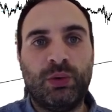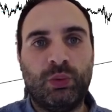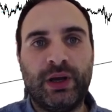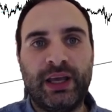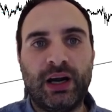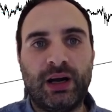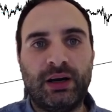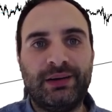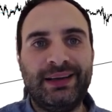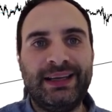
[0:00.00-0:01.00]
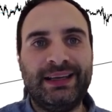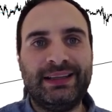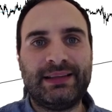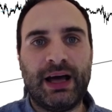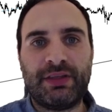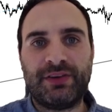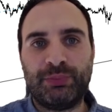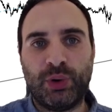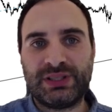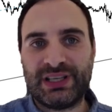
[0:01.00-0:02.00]
We are nearly done the
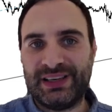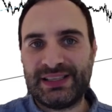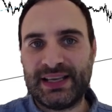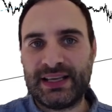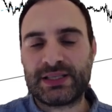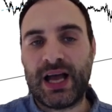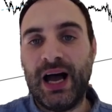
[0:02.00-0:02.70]
3.76.